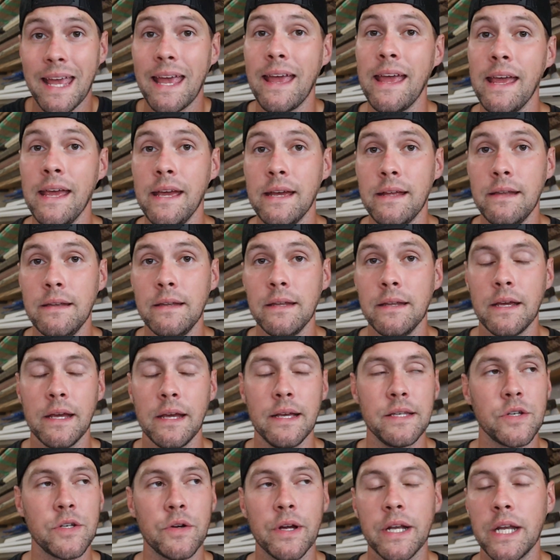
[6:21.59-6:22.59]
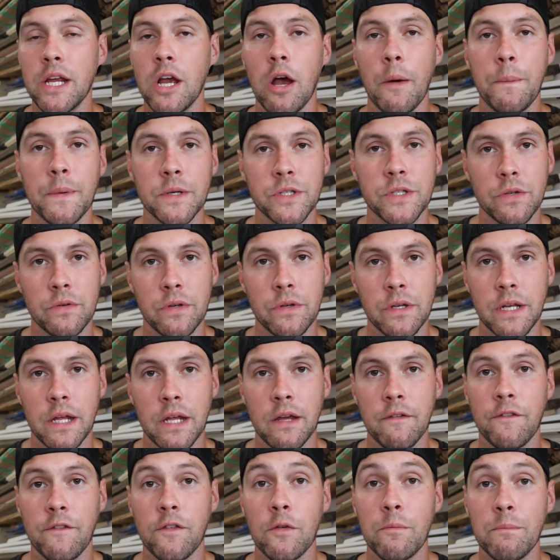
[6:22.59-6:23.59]
And is there any
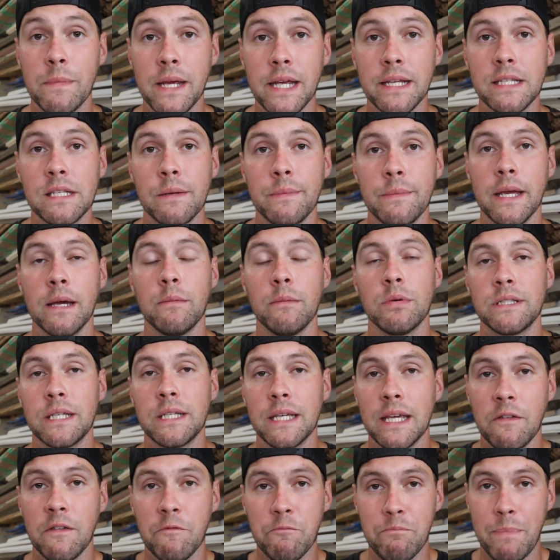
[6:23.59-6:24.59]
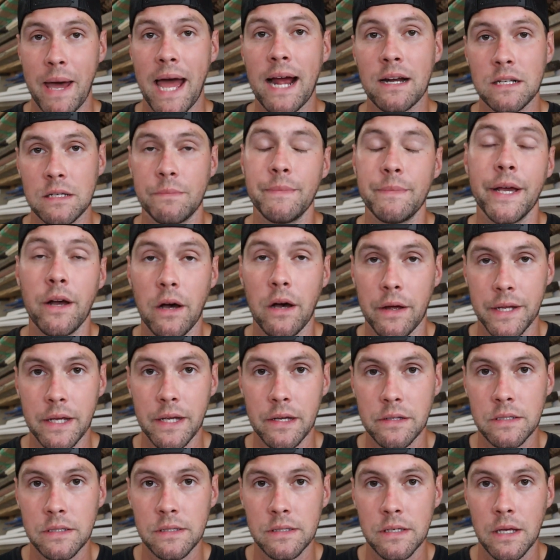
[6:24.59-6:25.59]
opportunity for me to be able to give back to my
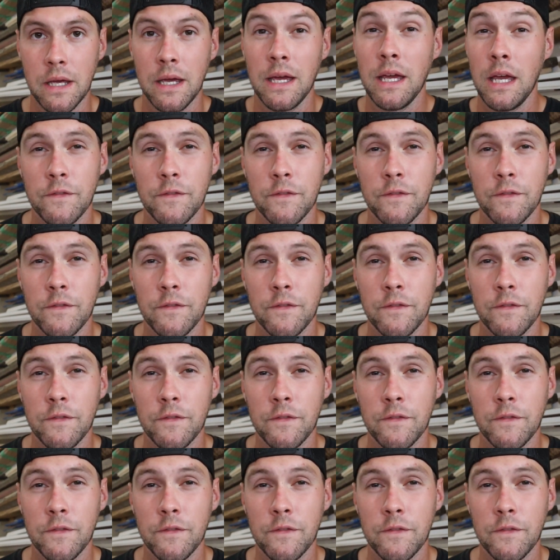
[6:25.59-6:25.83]
audience?